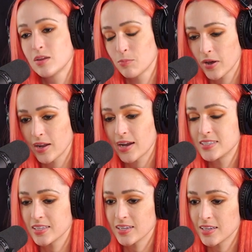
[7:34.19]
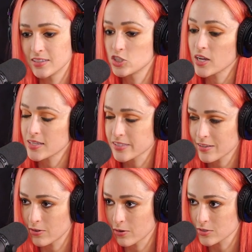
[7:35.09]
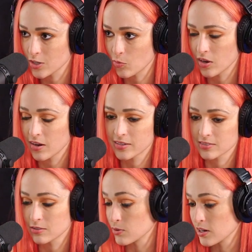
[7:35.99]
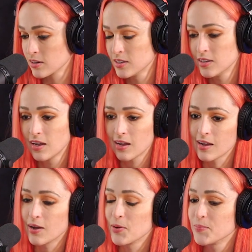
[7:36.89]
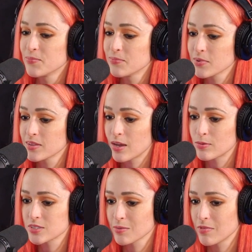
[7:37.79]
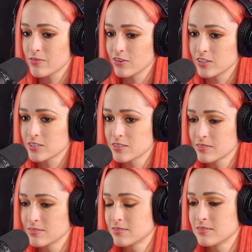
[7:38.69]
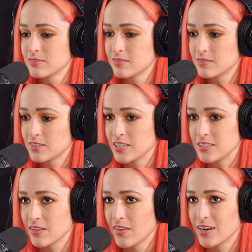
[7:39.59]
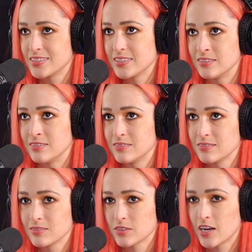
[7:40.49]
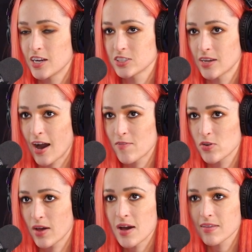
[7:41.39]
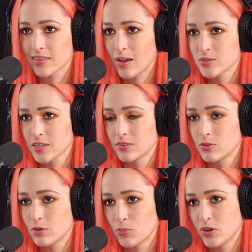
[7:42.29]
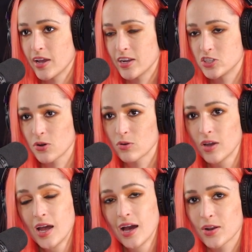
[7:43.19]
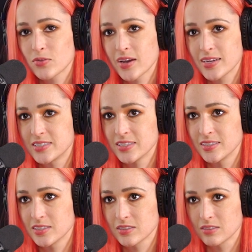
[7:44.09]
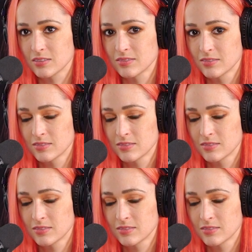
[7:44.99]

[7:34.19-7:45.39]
But I did it, and she has that photo somewhere. I don't know where. But that was like my first kiss. And then I didn't, gosh, after that, like that was like a little pre-K joke. I don't think I did until...